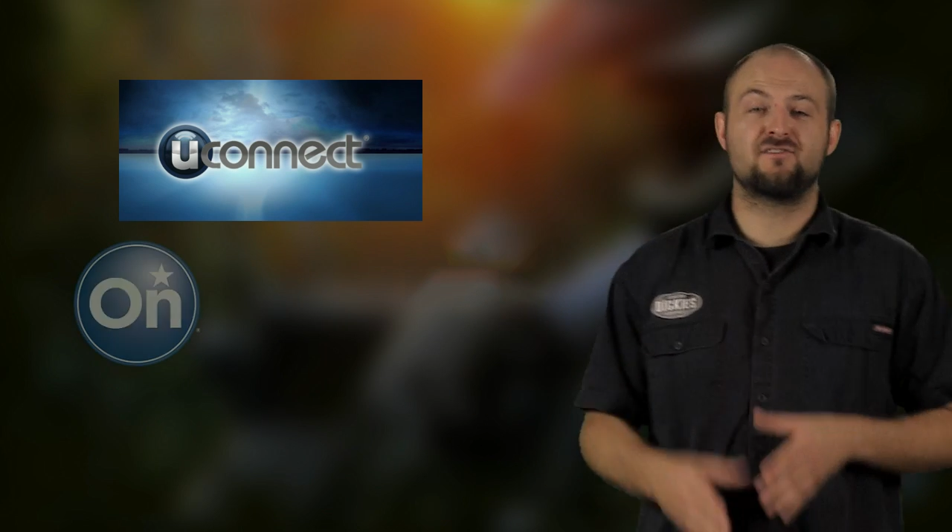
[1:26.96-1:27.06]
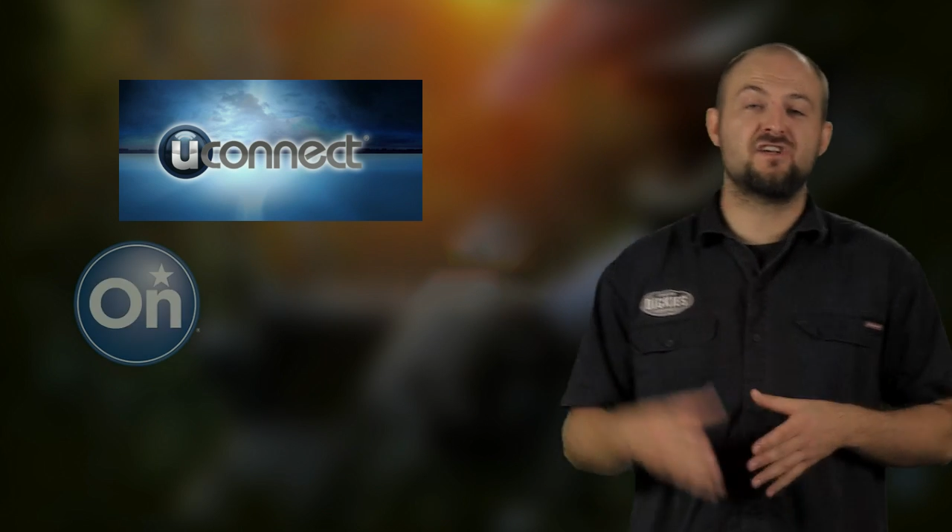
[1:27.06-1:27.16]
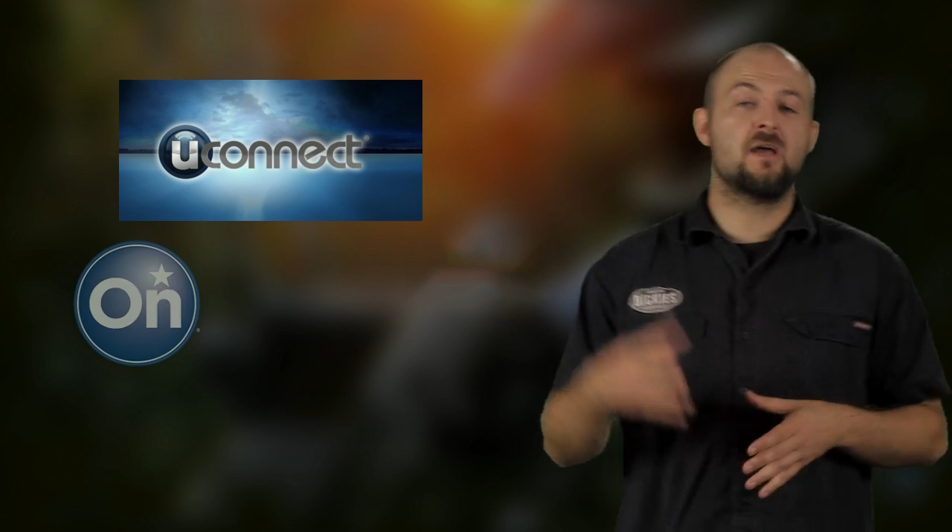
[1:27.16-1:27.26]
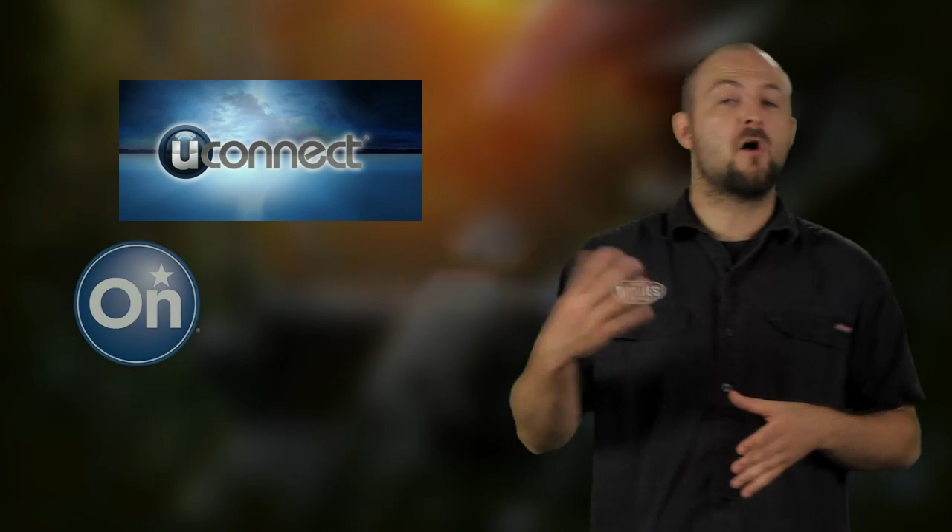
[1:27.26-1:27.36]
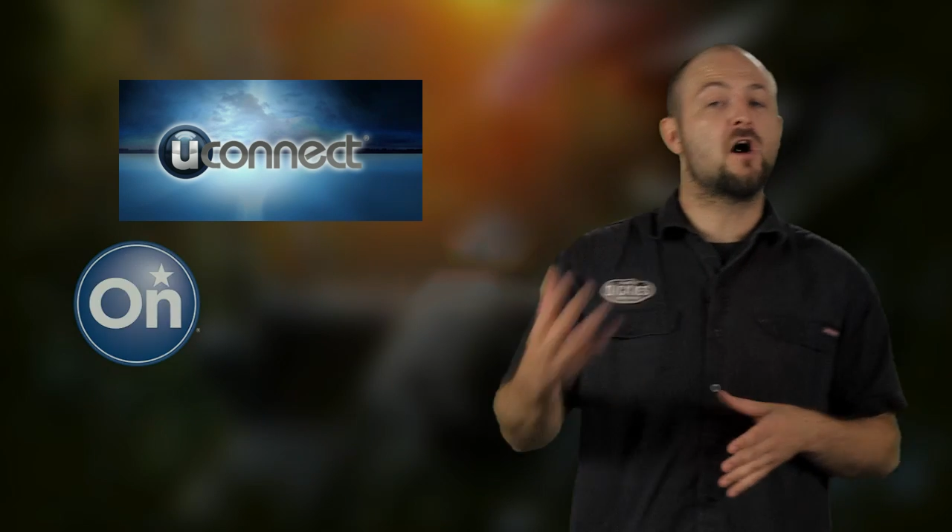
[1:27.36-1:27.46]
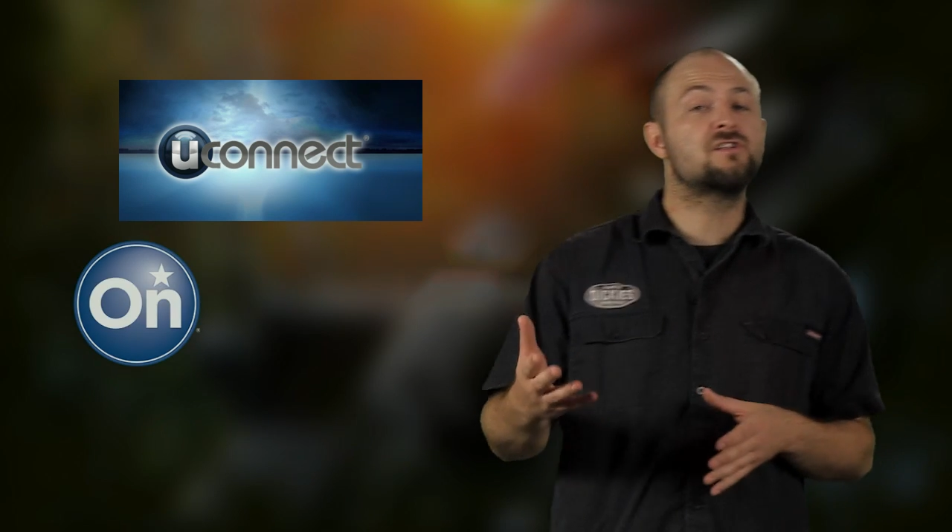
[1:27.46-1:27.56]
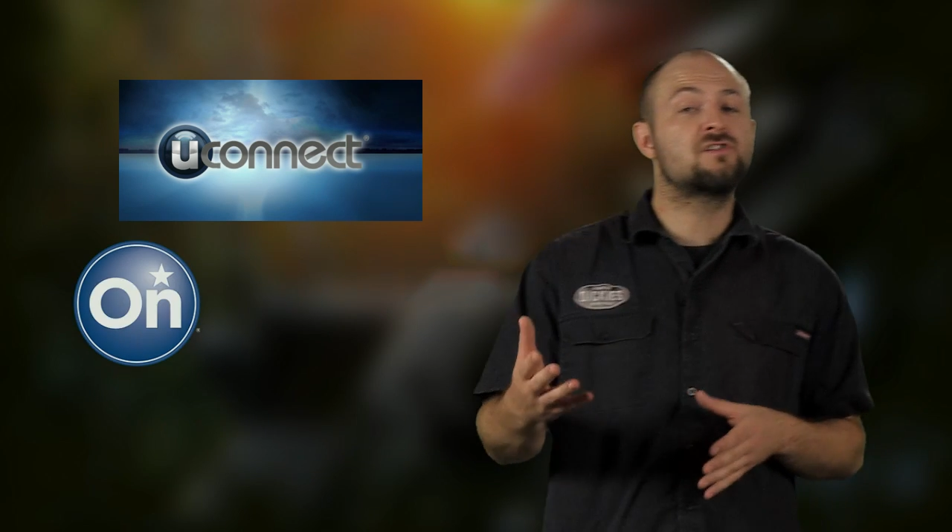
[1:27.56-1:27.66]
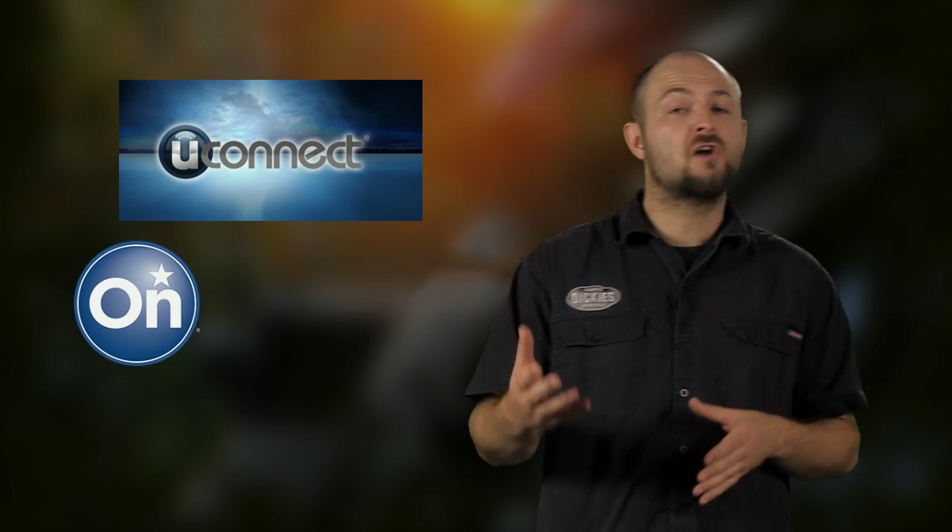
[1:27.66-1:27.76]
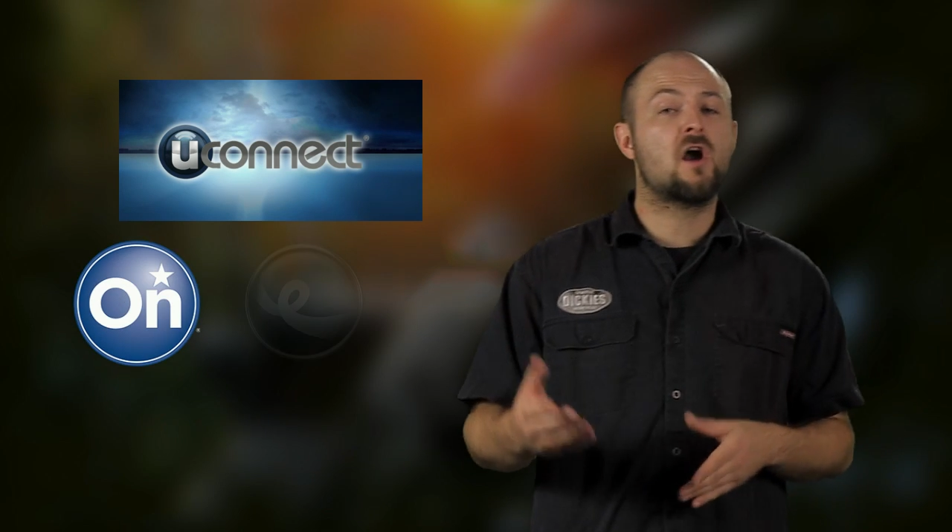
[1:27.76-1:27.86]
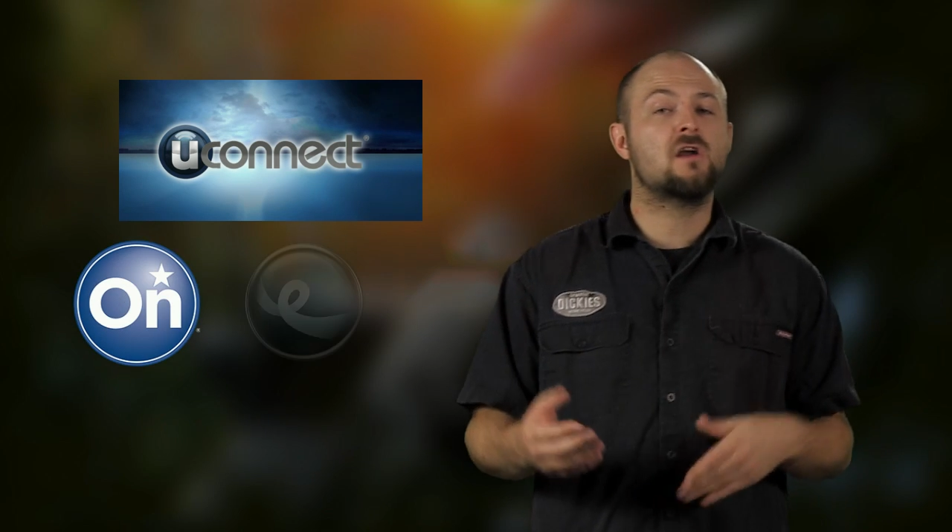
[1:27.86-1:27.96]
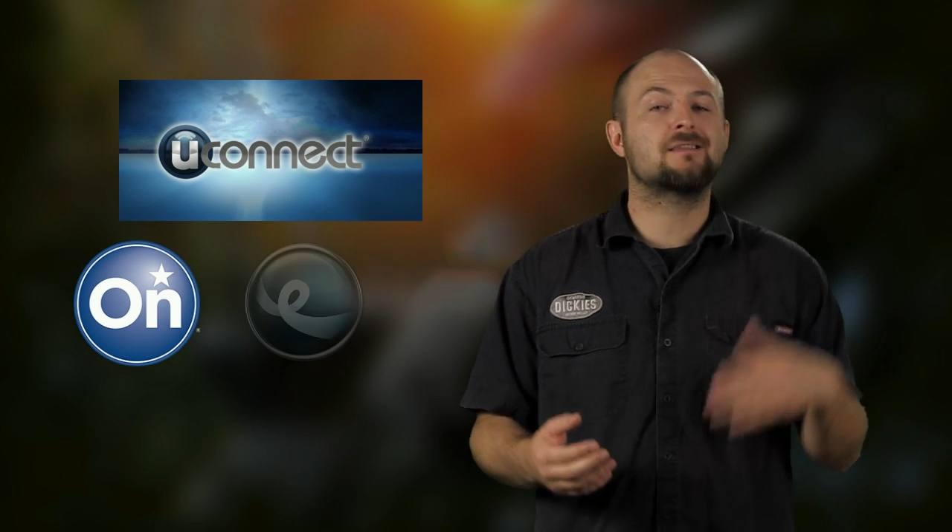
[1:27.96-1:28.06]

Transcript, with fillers: if GM OnStar,